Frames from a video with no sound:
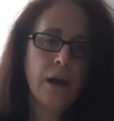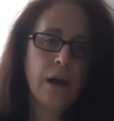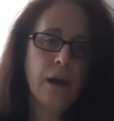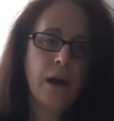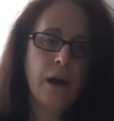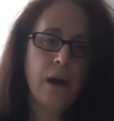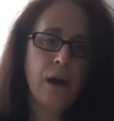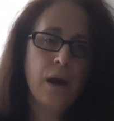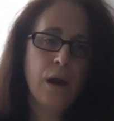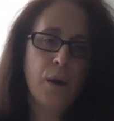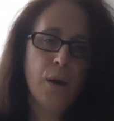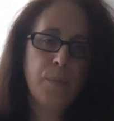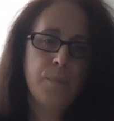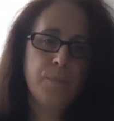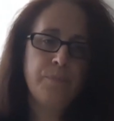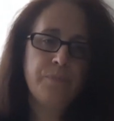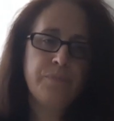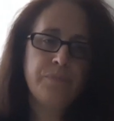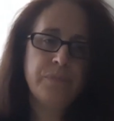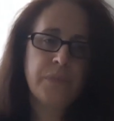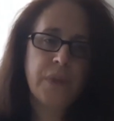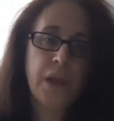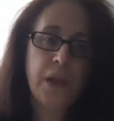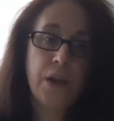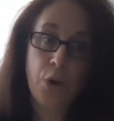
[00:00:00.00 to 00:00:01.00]

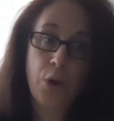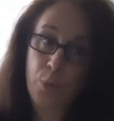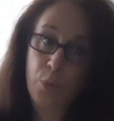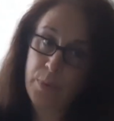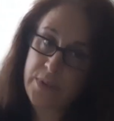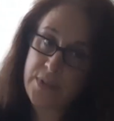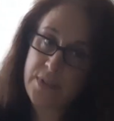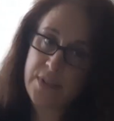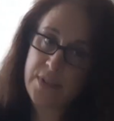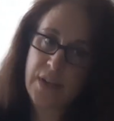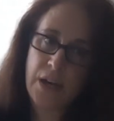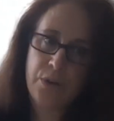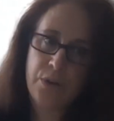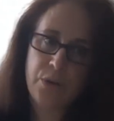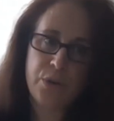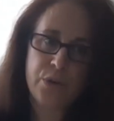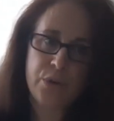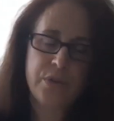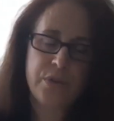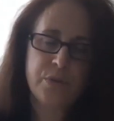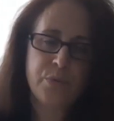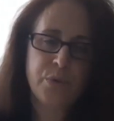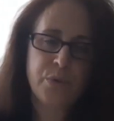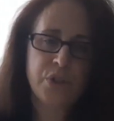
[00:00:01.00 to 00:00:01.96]
and open standards,